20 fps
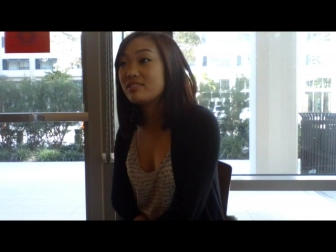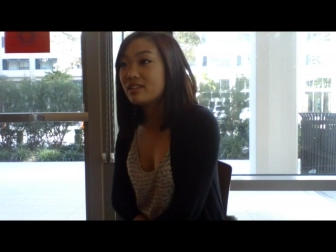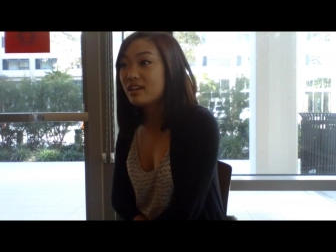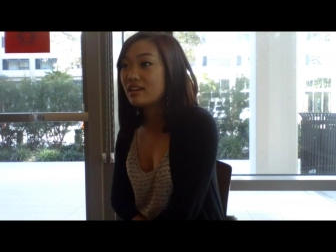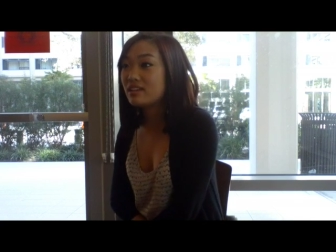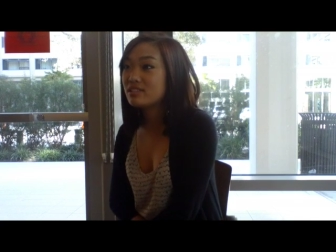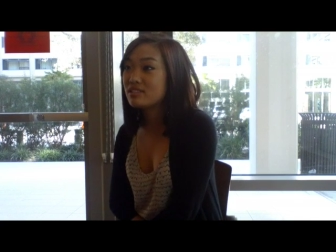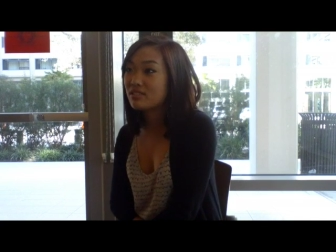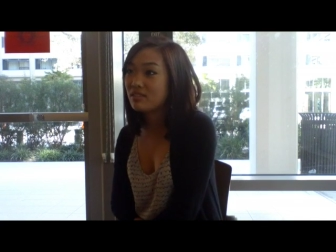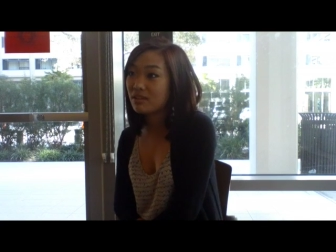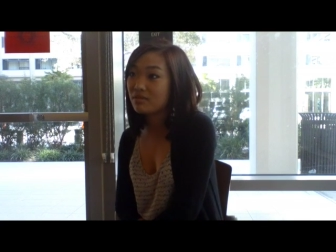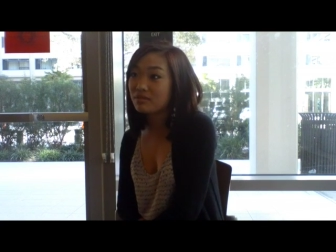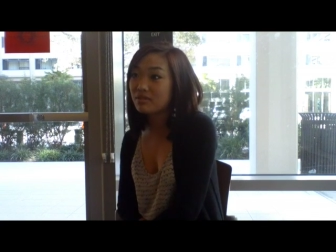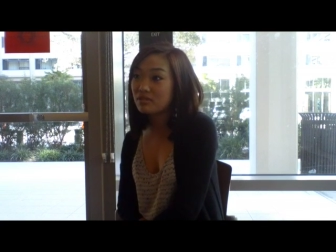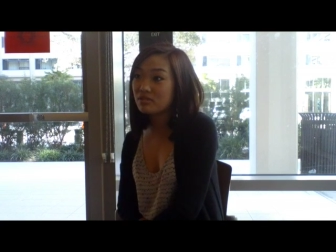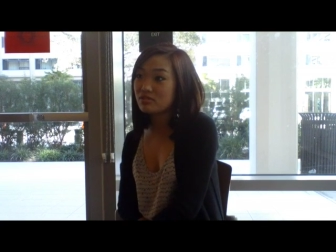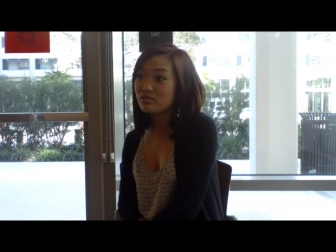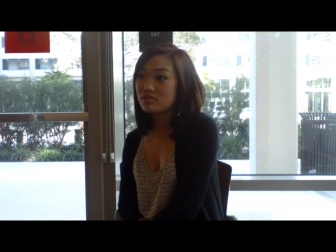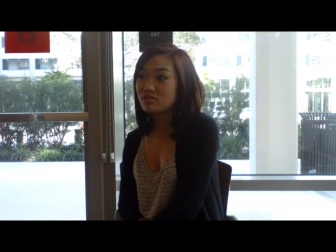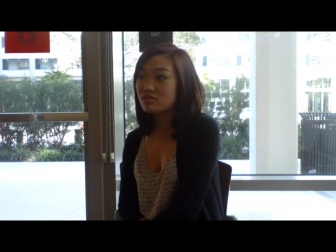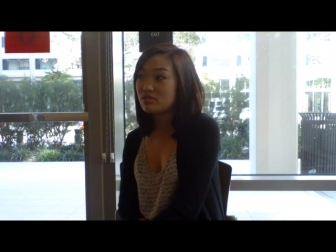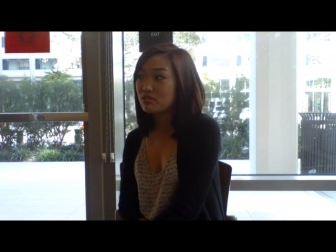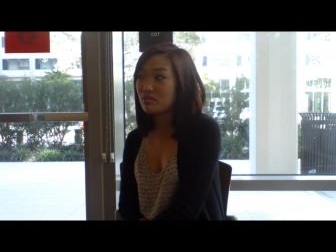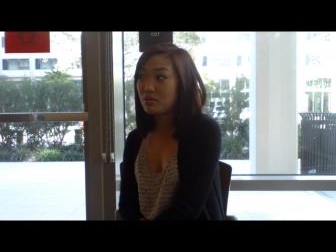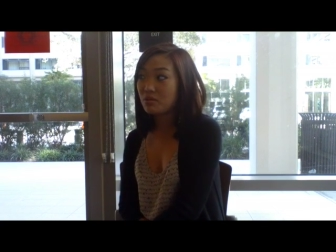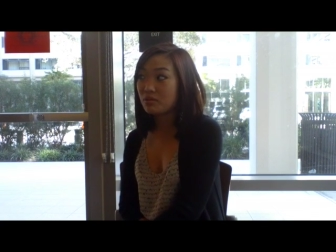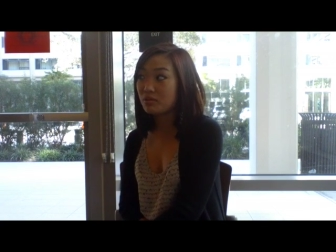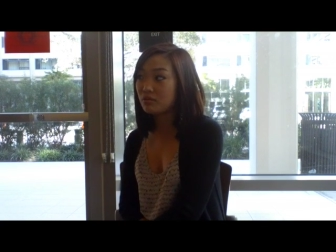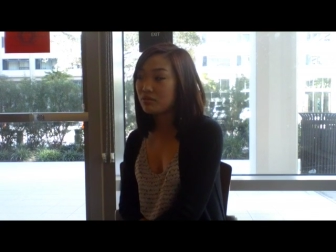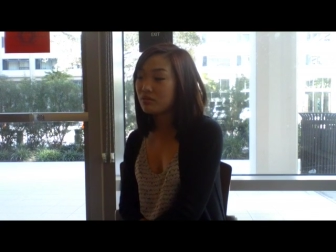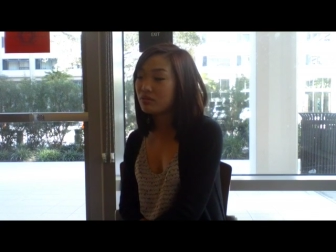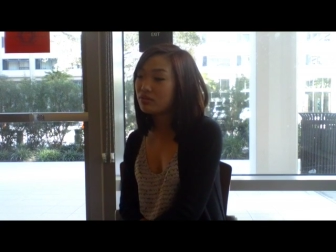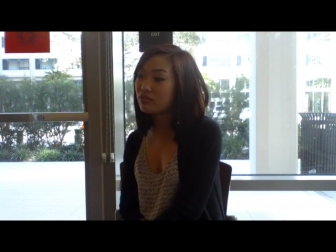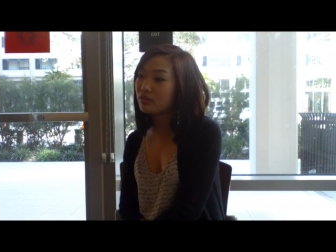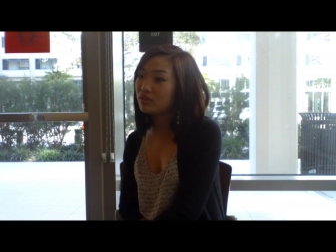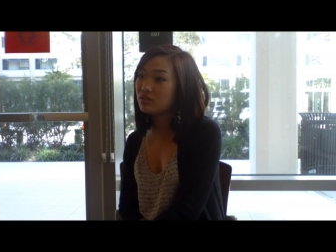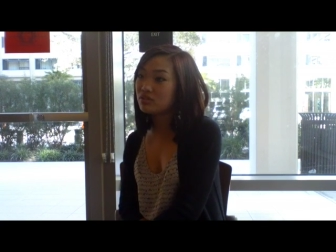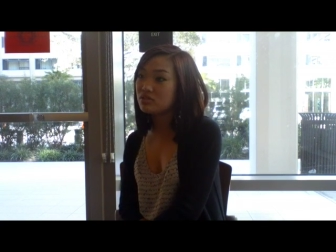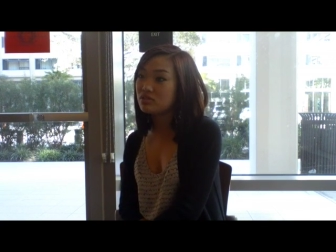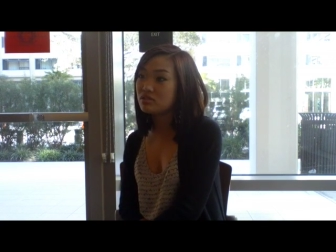Yeah. So they were just going through the
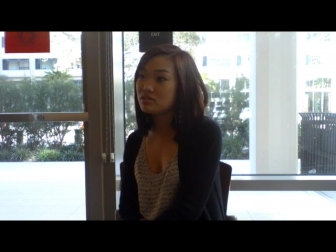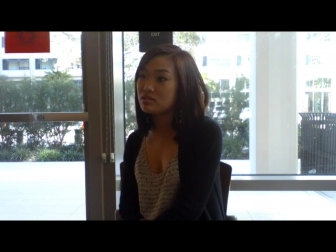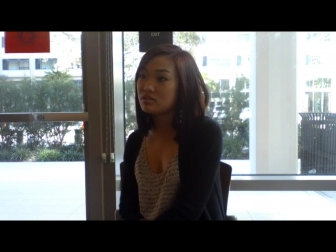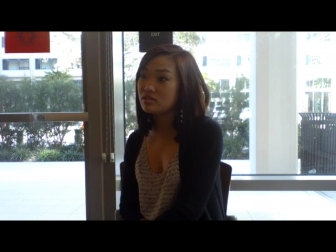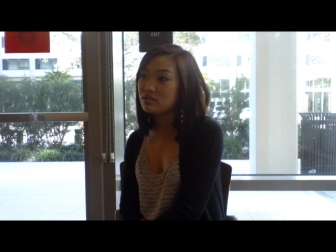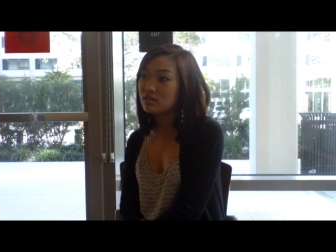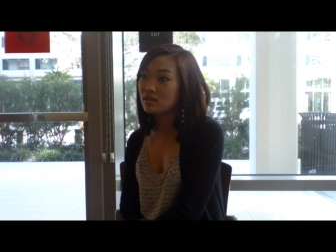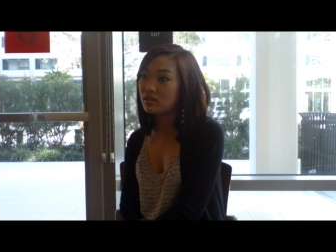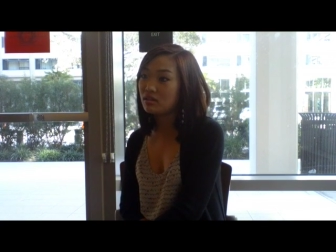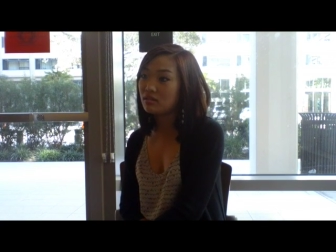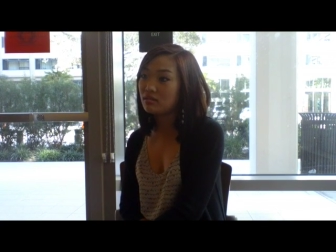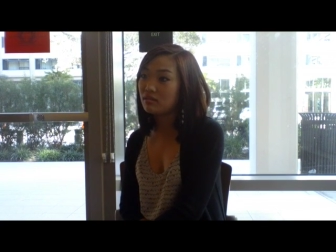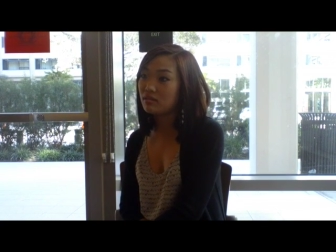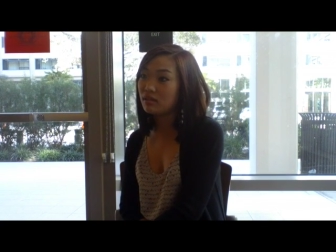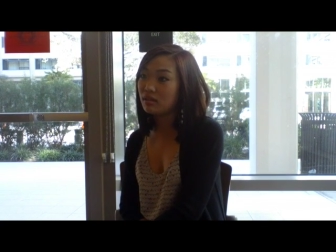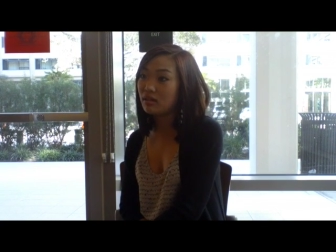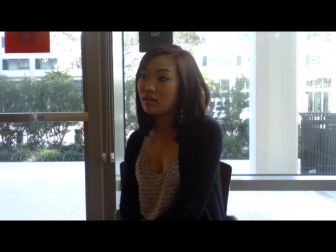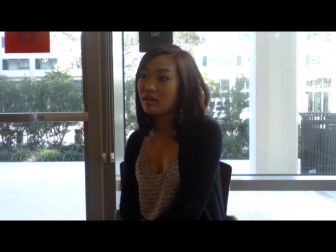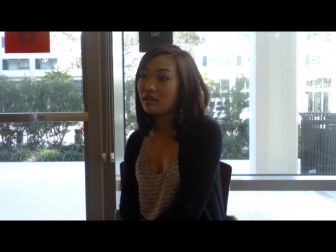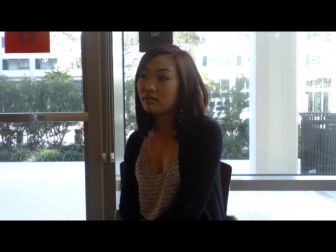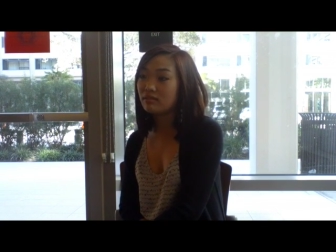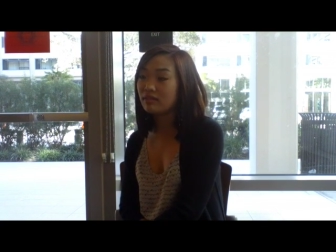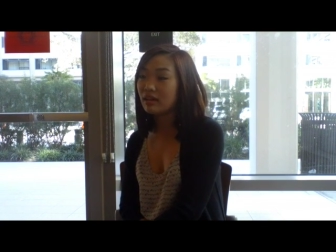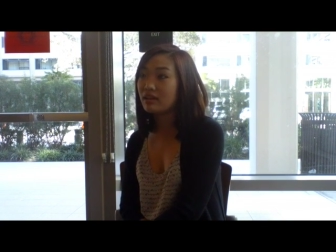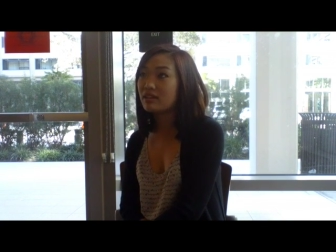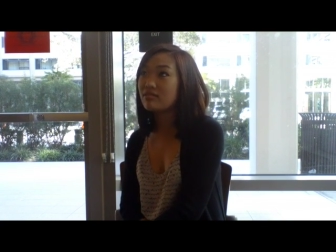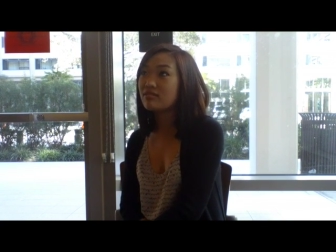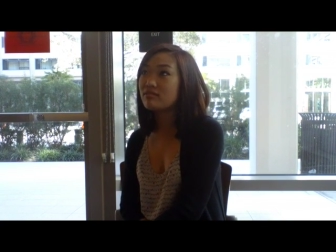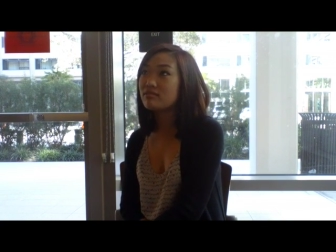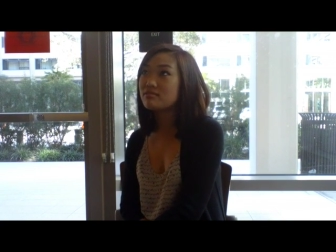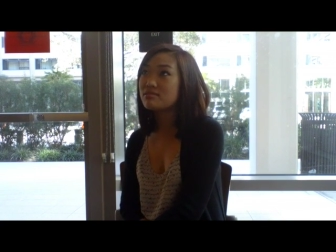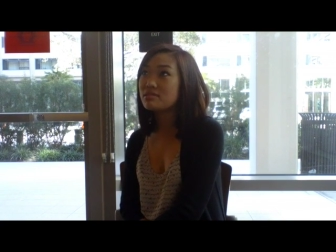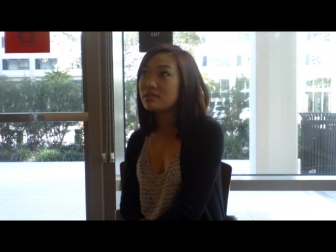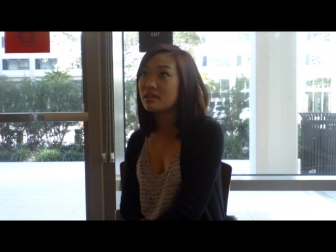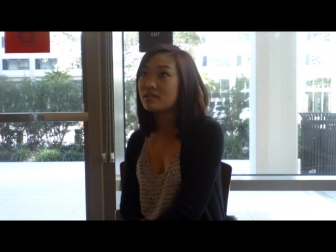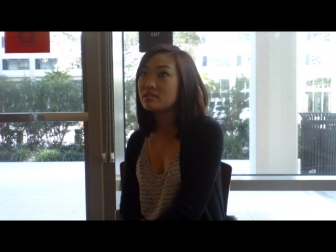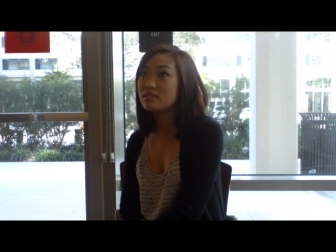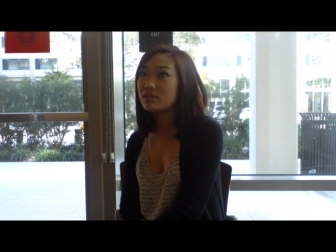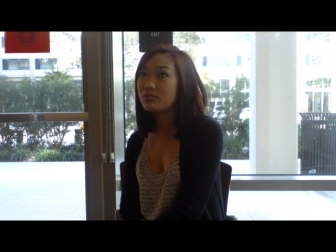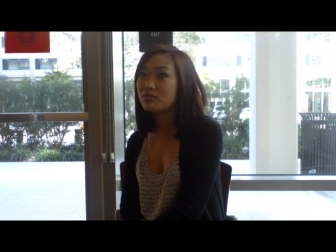villages, and I could
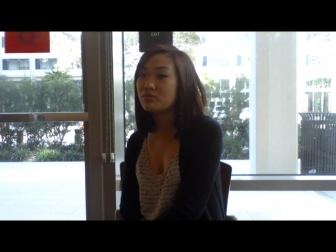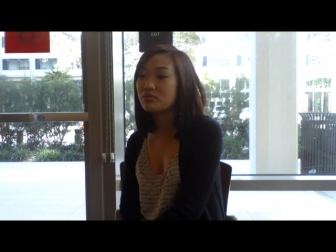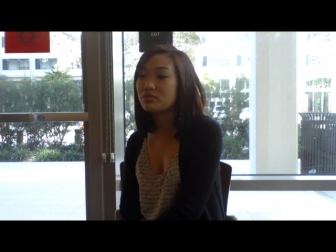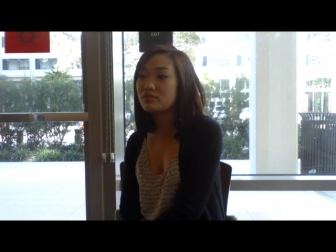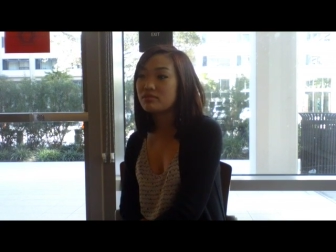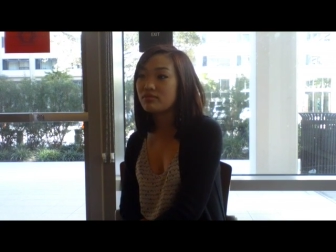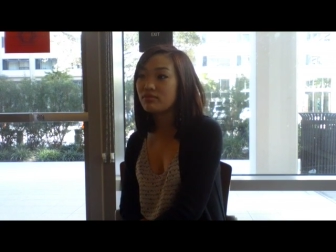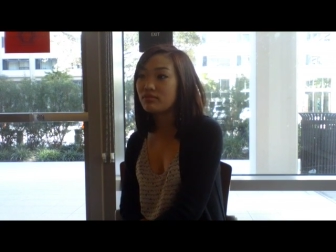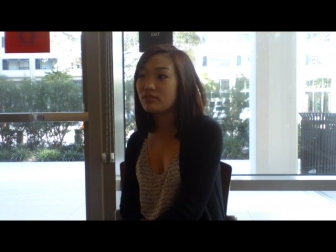sense everyone's